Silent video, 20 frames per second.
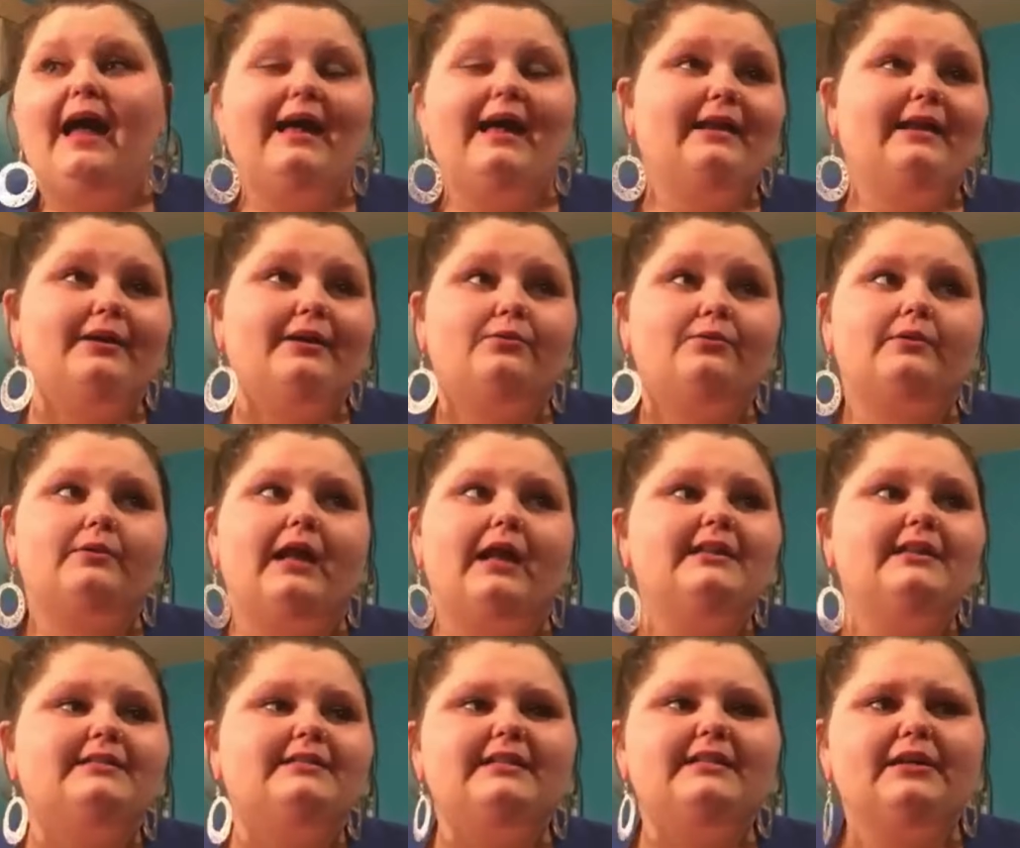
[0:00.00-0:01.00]
And when
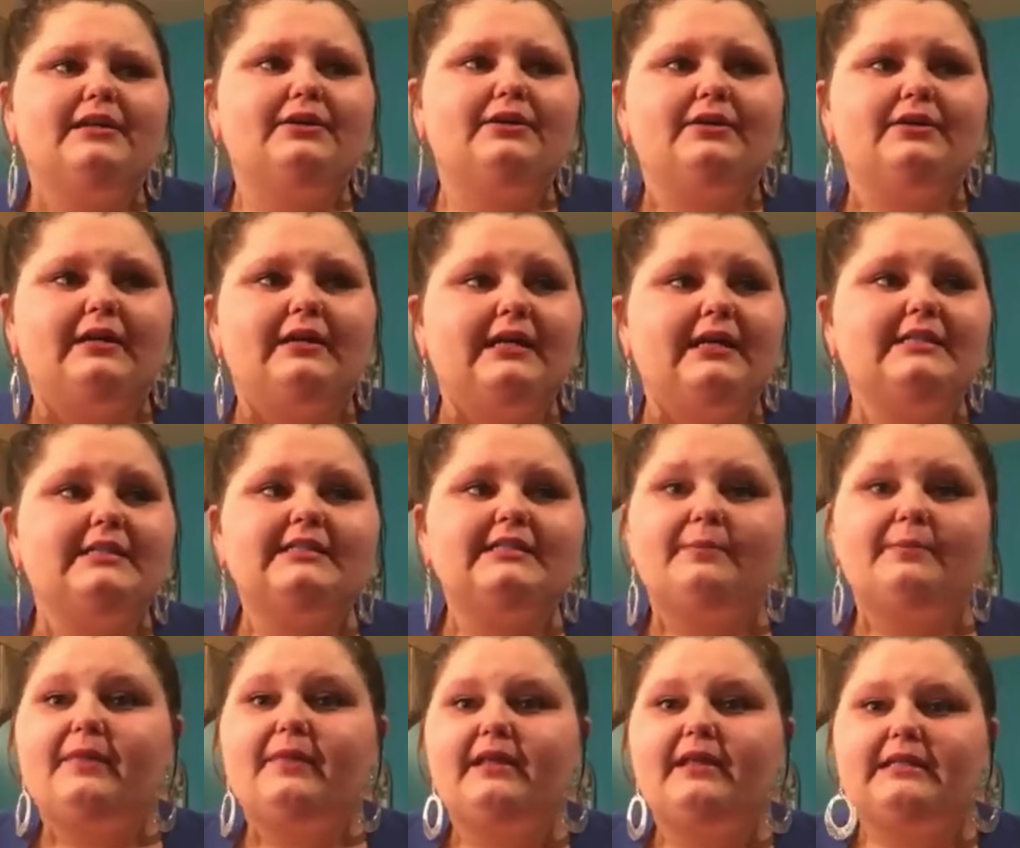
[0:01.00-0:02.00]
I see her eat
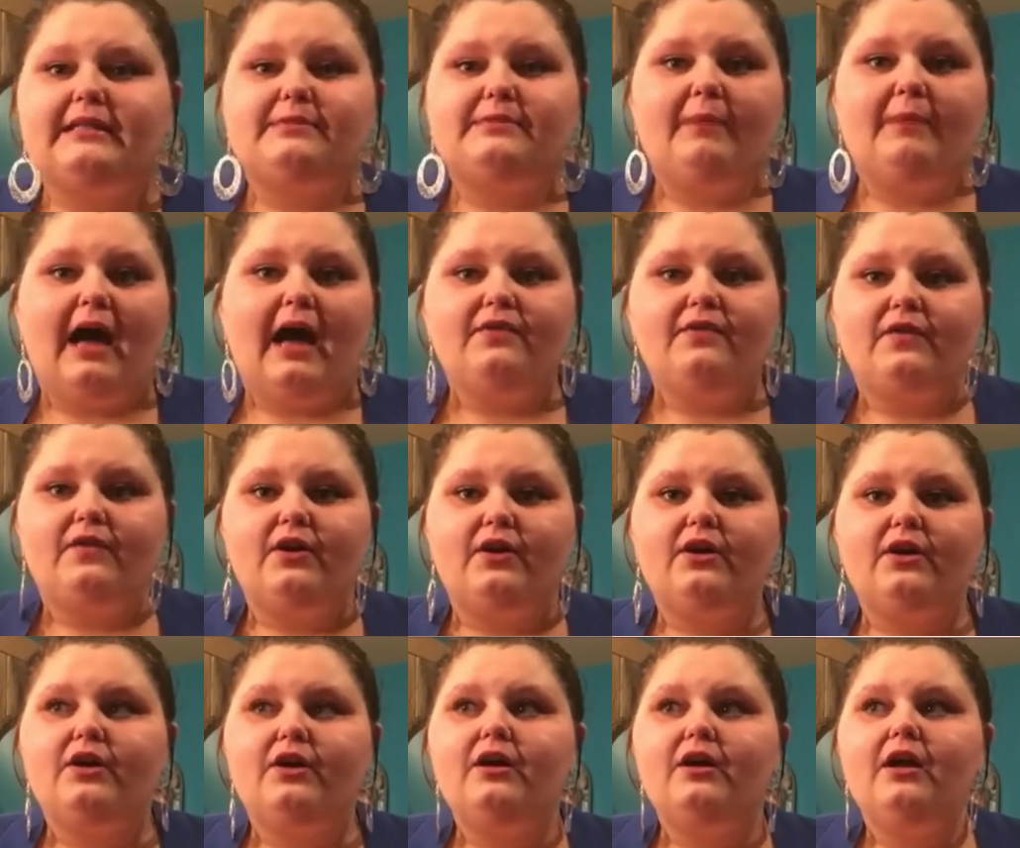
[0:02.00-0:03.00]
something that's bad for
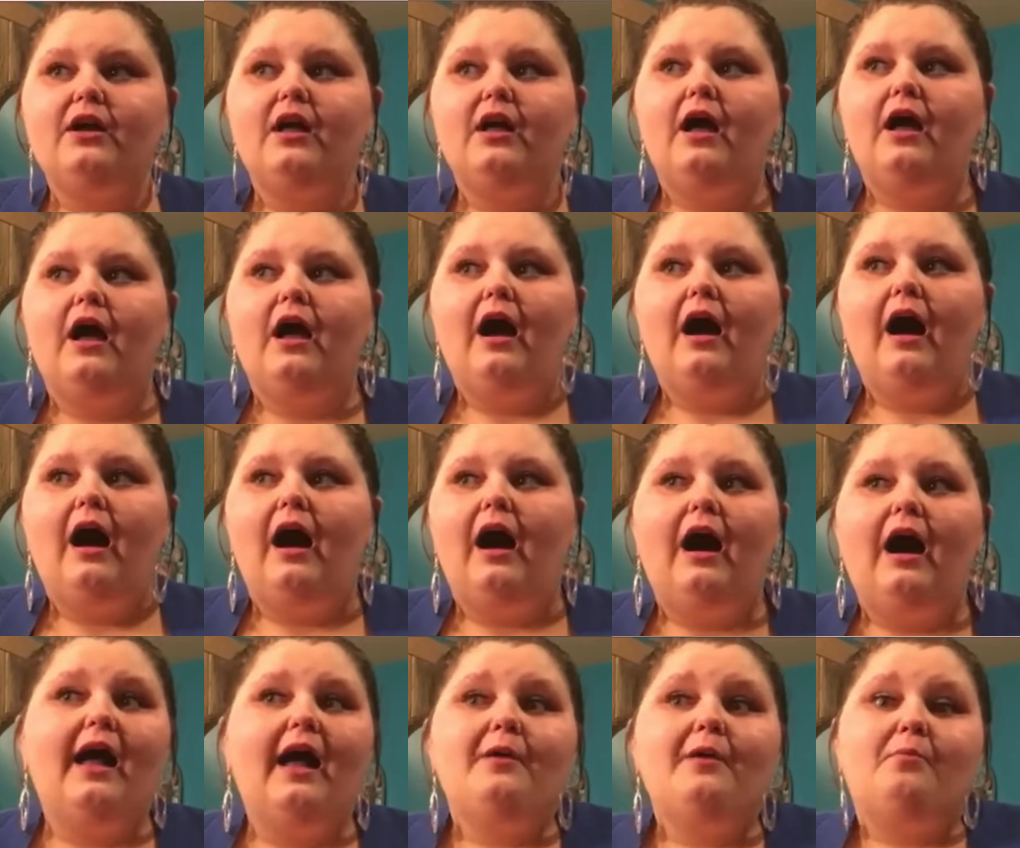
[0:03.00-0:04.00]
her,
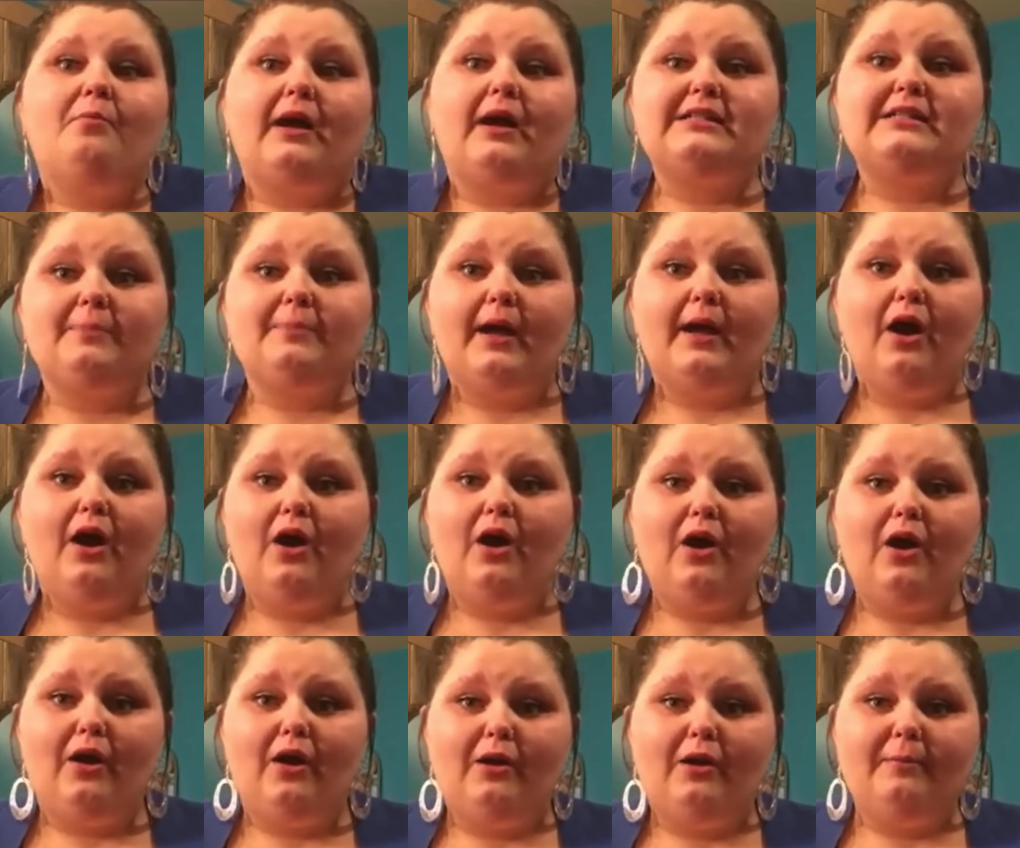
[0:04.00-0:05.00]
it breaks my
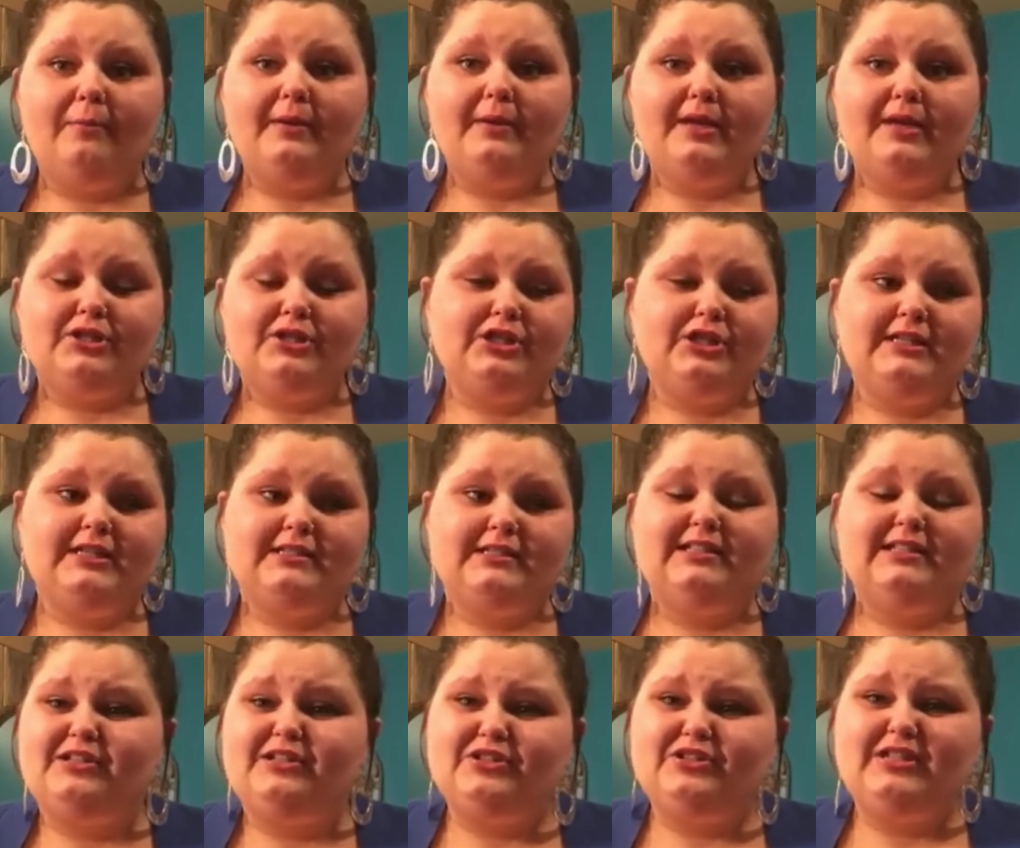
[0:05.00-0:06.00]
heart because she
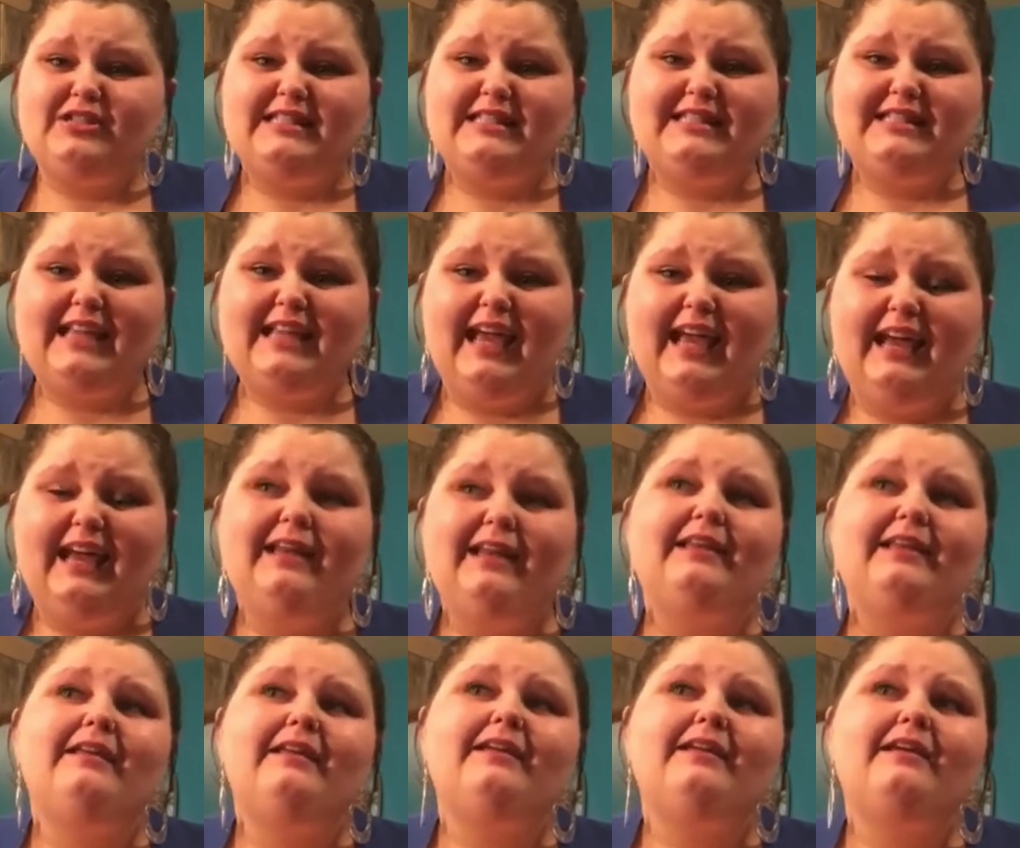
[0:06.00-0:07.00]
doesn't understand